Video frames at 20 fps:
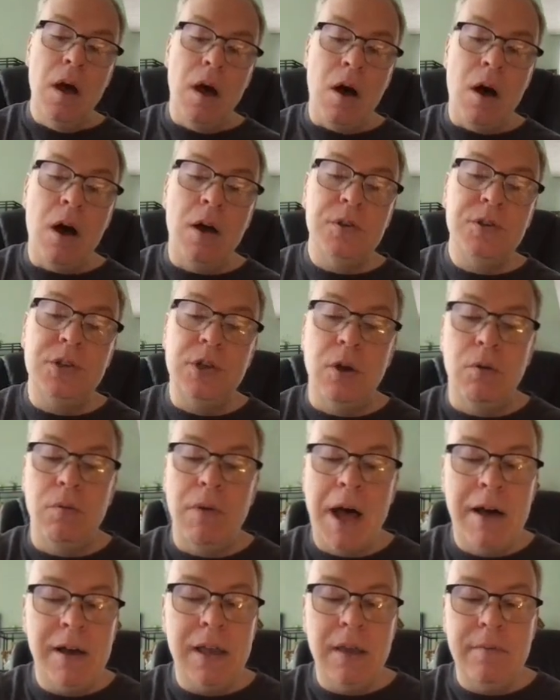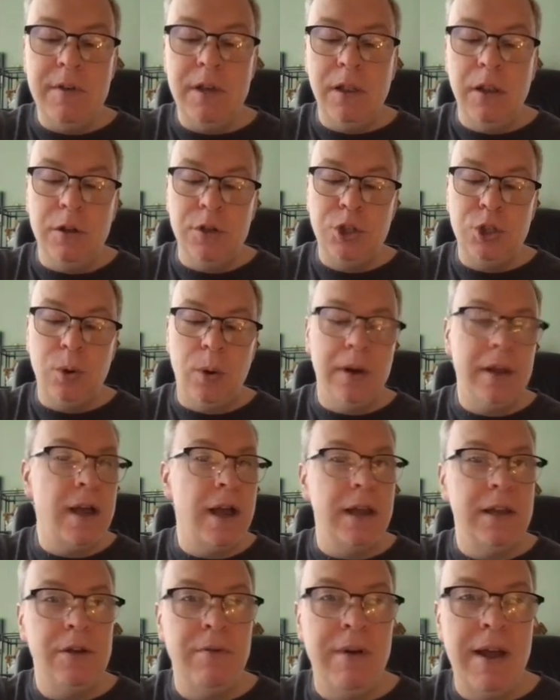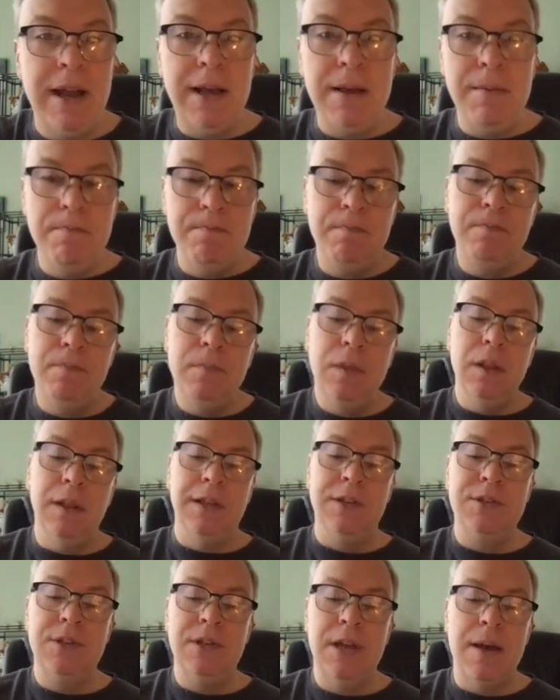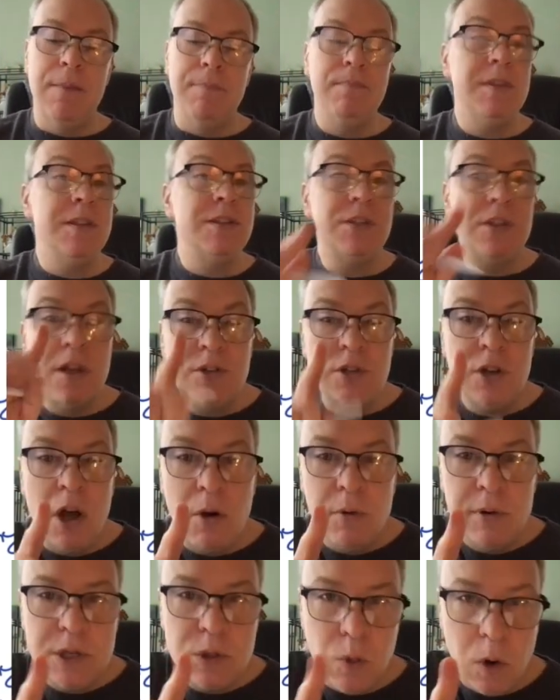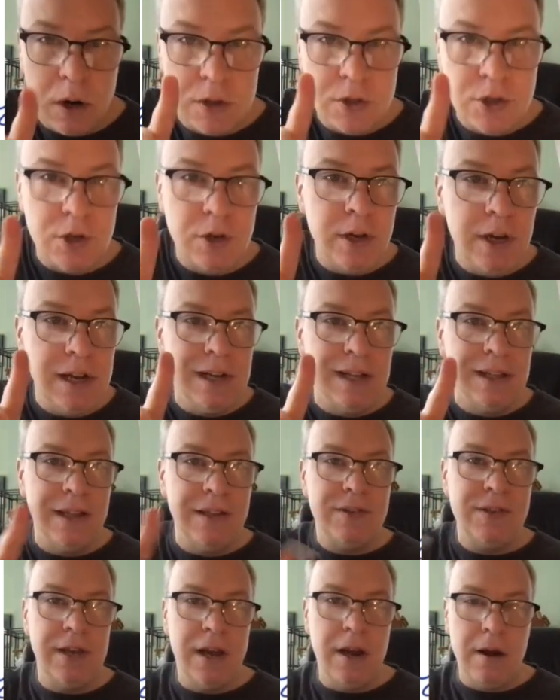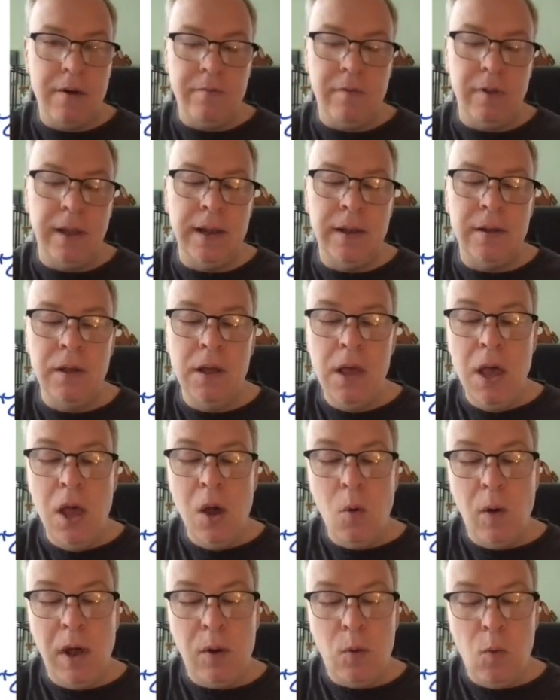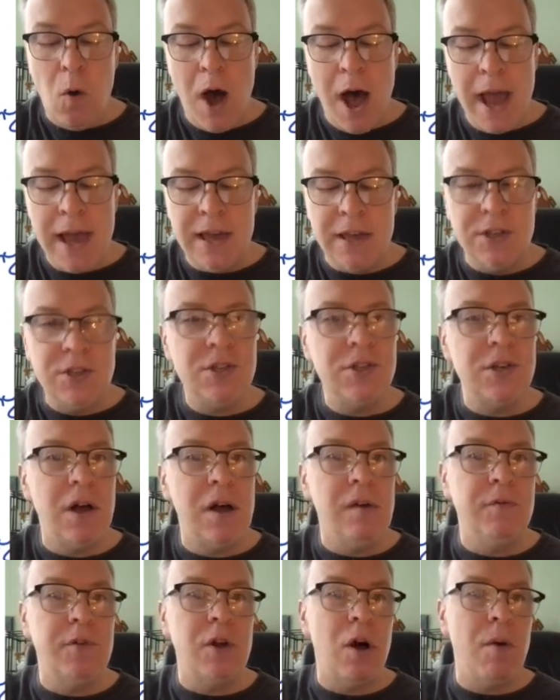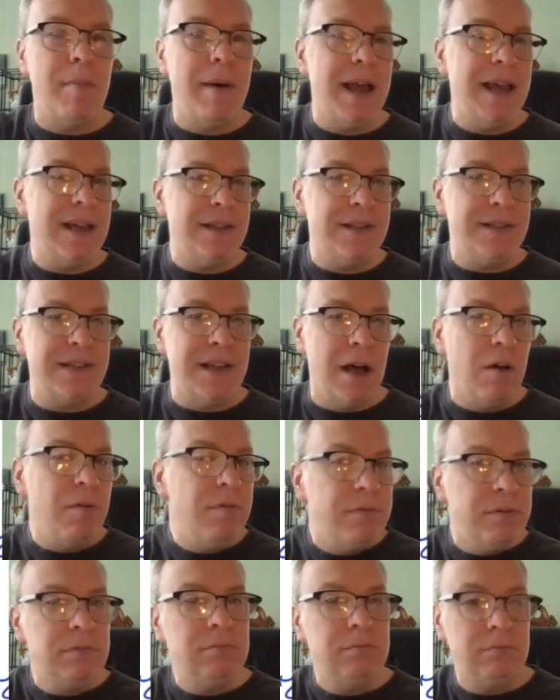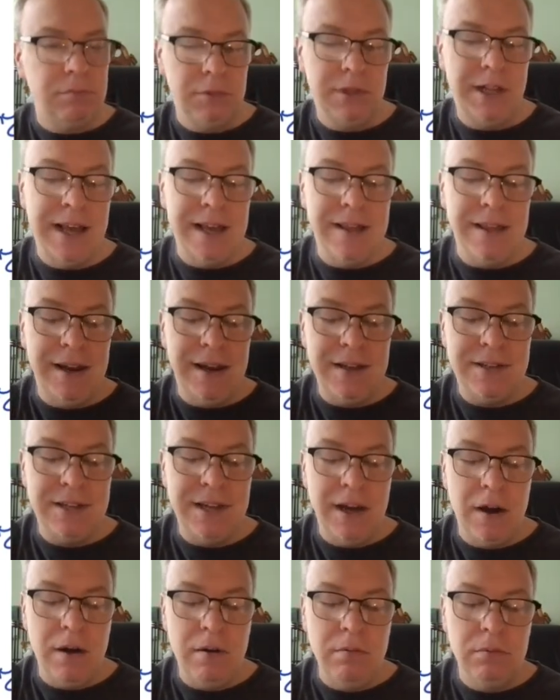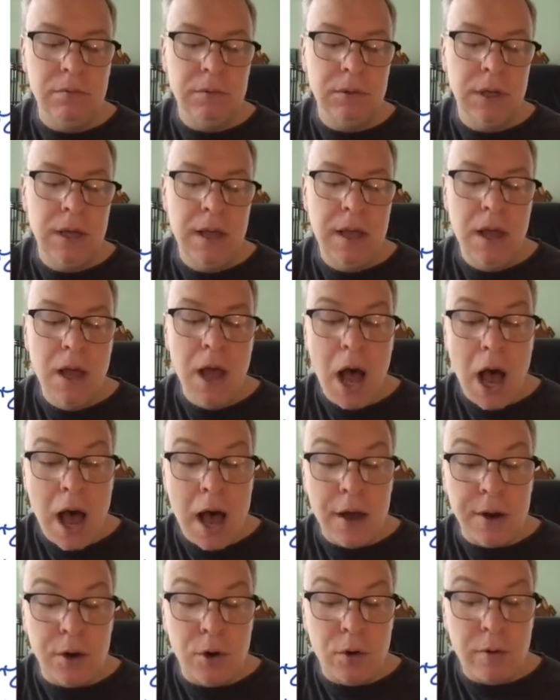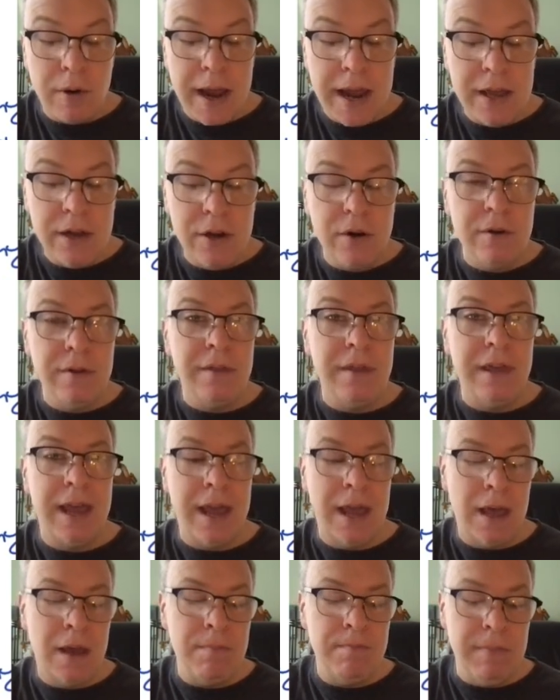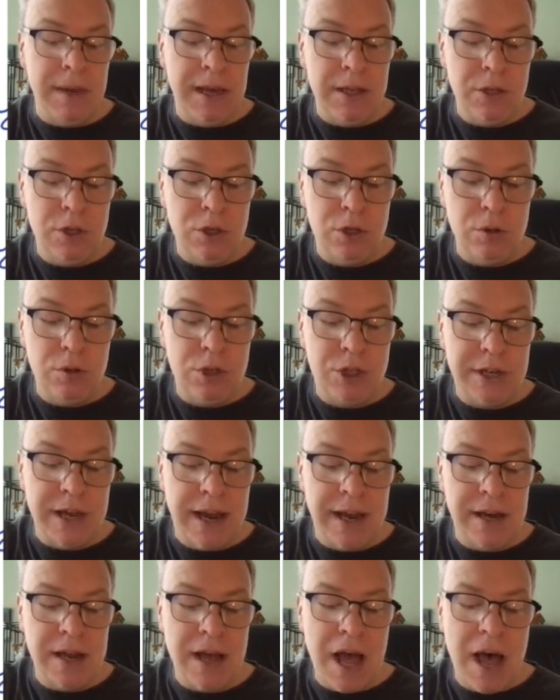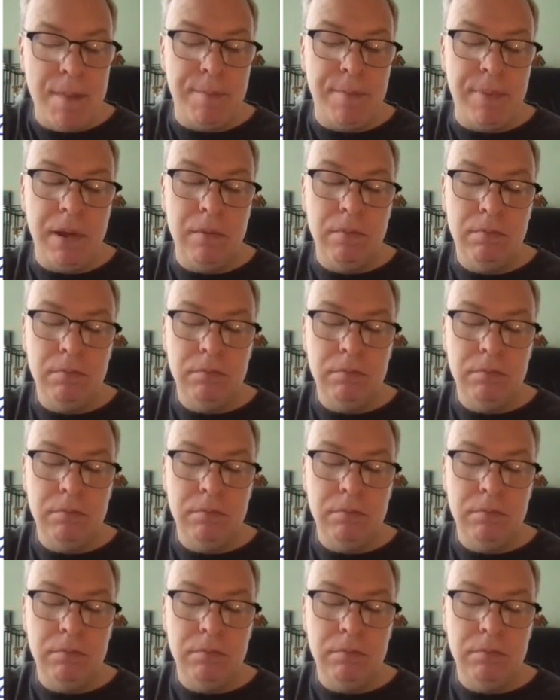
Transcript: Also, I'll give you a little shortcut. You ready? Listen up. This doesn't always work, so you need to listen carefully. When y is solved all by itself, like it is here, a greater than means you shade up.